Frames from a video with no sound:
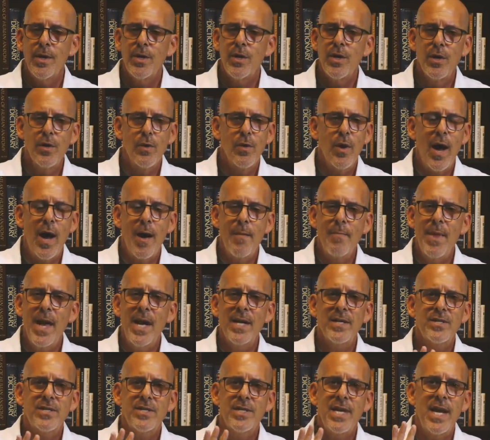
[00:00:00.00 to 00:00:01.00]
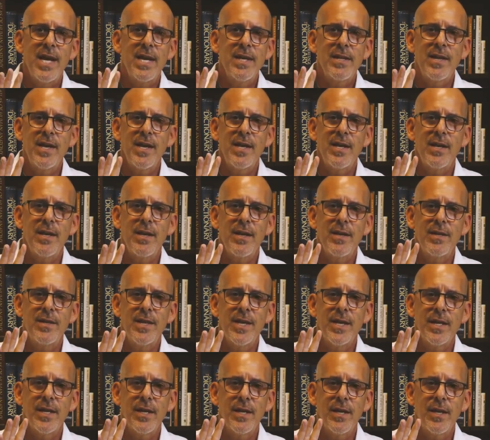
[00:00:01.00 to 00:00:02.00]
You know, I'm not saying that
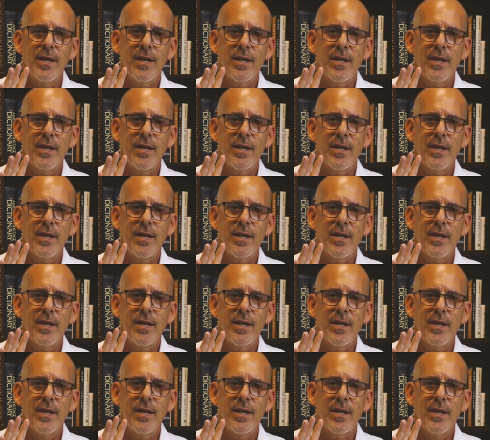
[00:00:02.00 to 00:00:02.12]
that